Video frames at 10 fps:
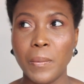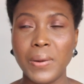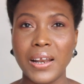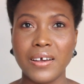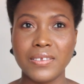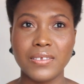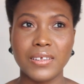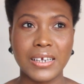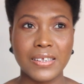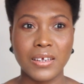Plus,
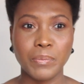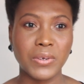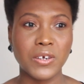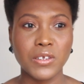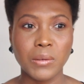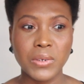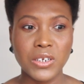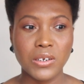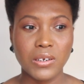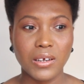like I said, because
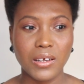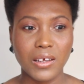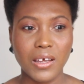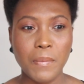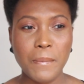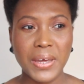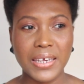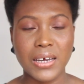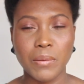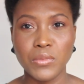I'm a
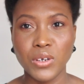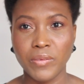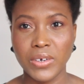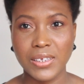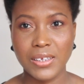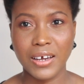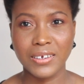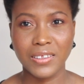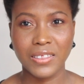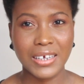makeup novice, I
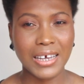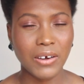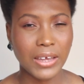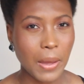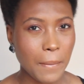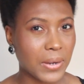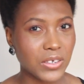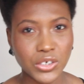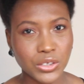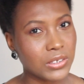don't think I'll get
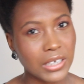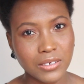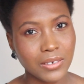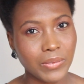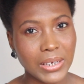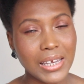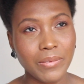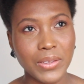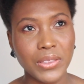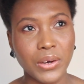much use out of it,
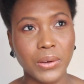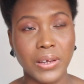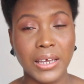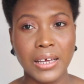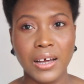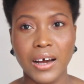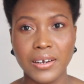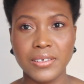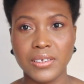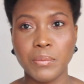even though
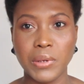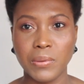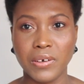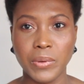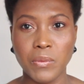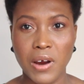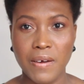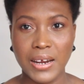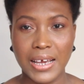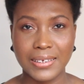I know some people have been
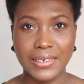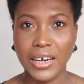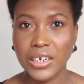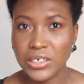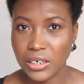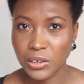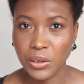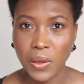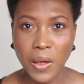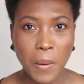wearing it as
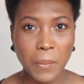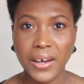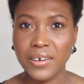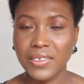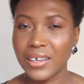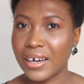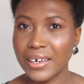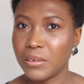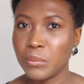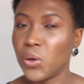eyeshadow, but I don't think I
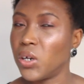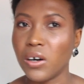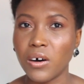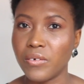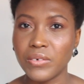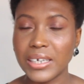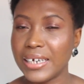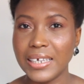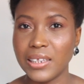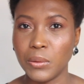can pull it off
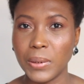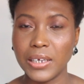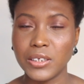either way.